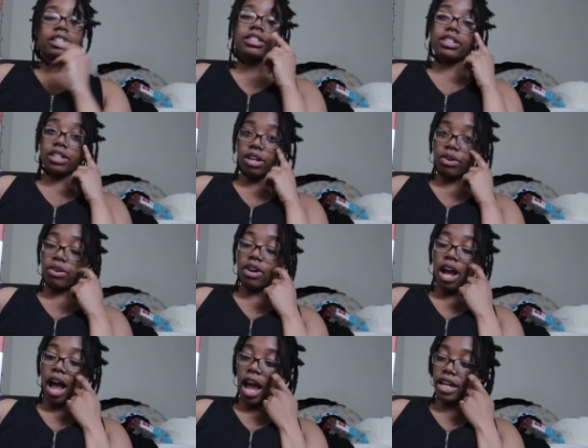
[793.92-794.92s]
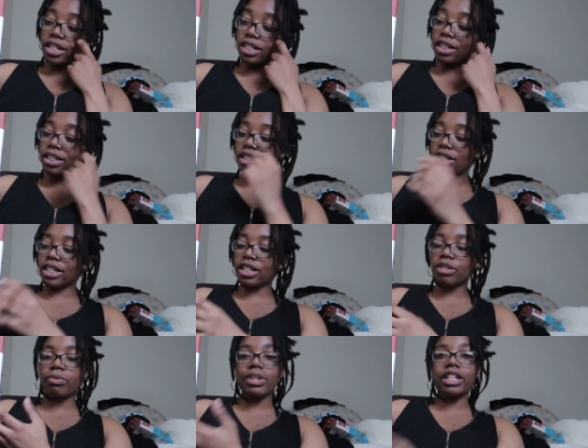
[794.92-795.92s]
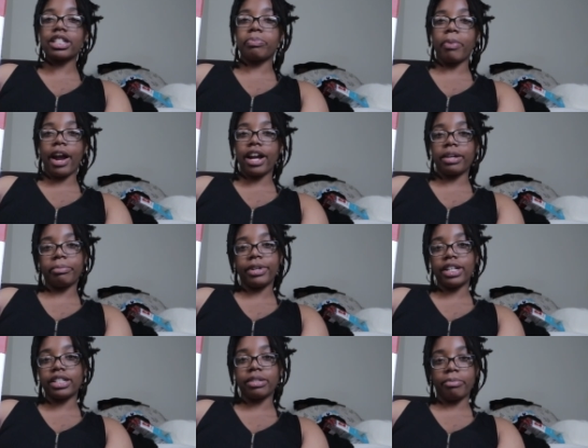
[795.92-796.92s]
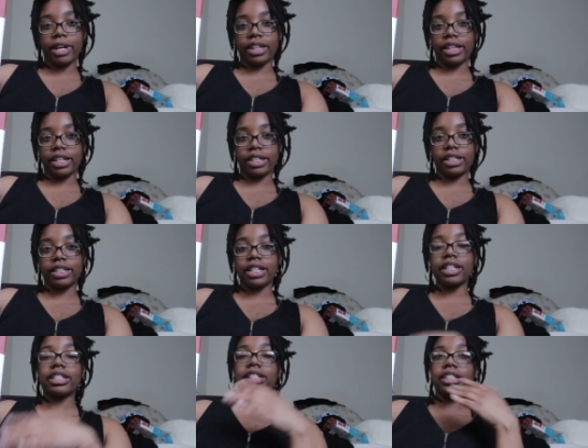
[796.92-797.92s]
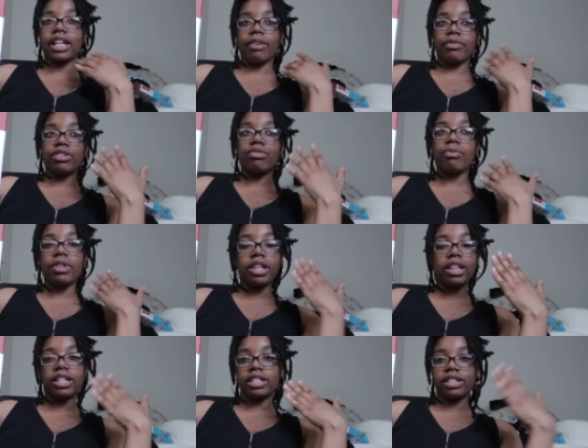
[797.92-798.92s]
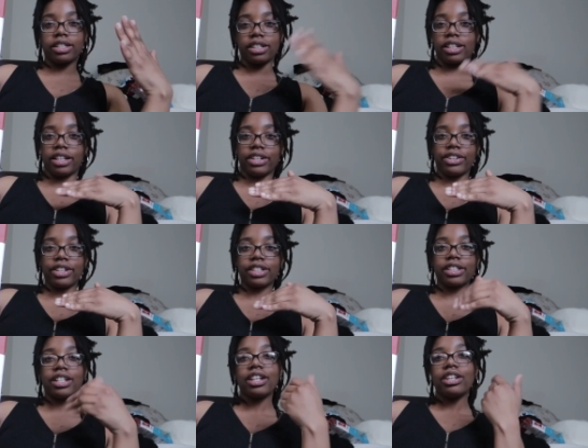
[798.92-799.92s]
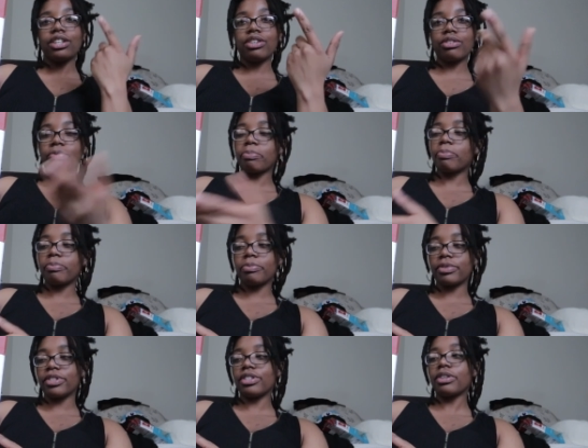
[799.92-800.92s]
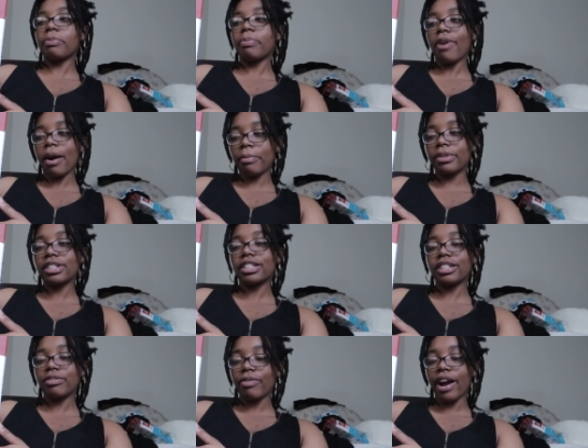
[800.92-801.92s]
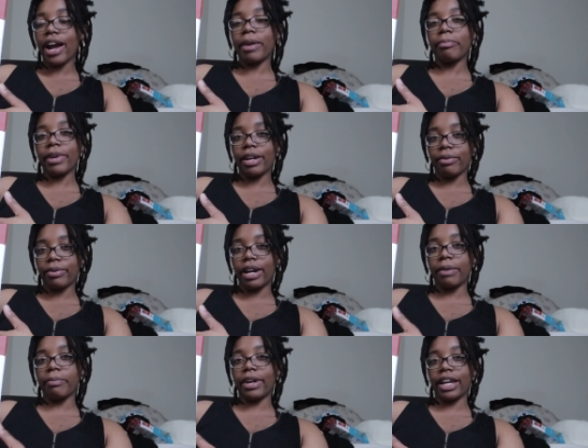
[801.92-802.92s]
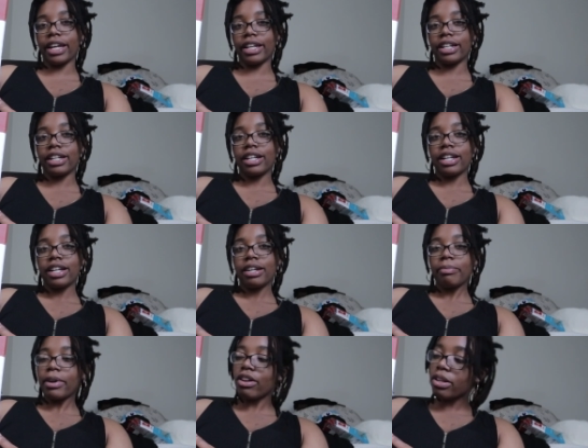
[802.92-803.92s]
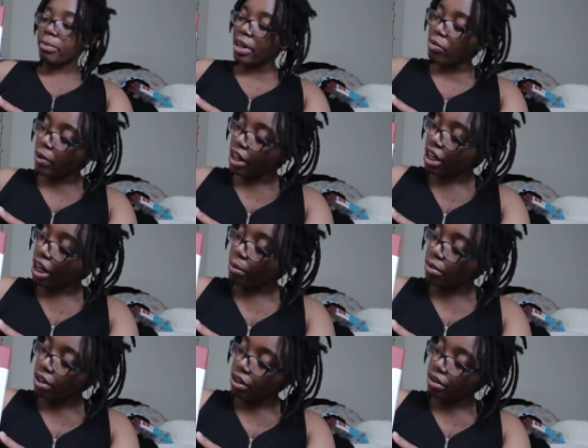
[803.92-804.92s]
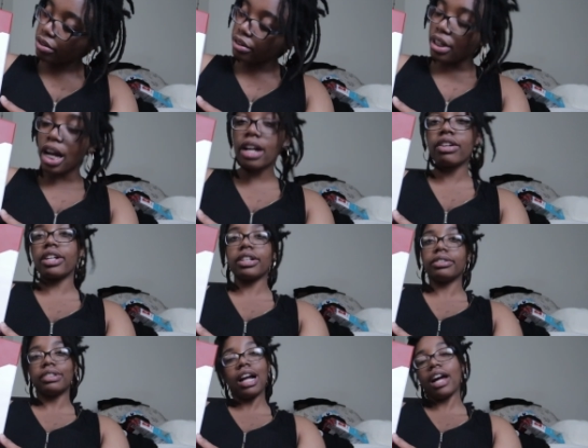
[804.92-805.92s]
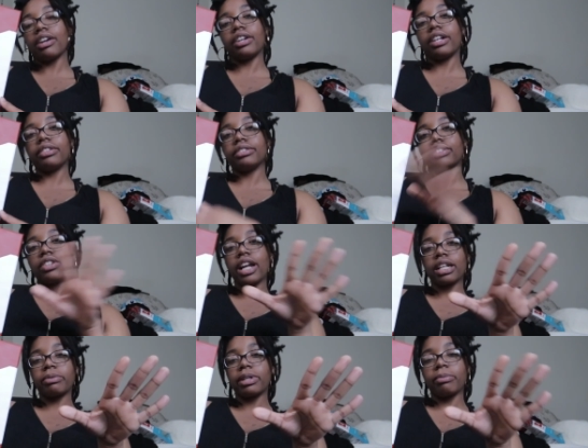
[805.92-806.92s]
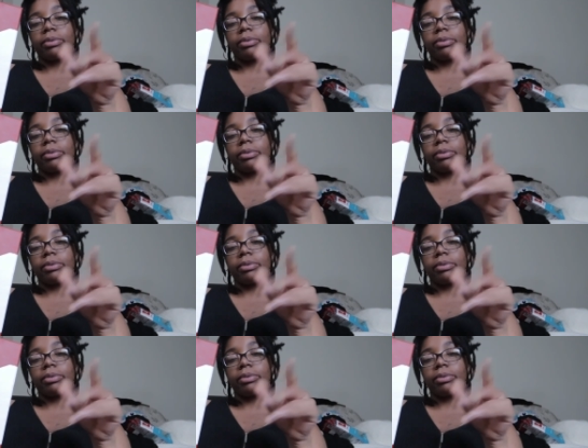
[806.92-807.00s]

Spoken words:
So it just really inspired me to make this. And it just like when you really listen to the lyrics, you'll probably see why I made what I made. But I only made 1 cup though. I don't know. Don't ask me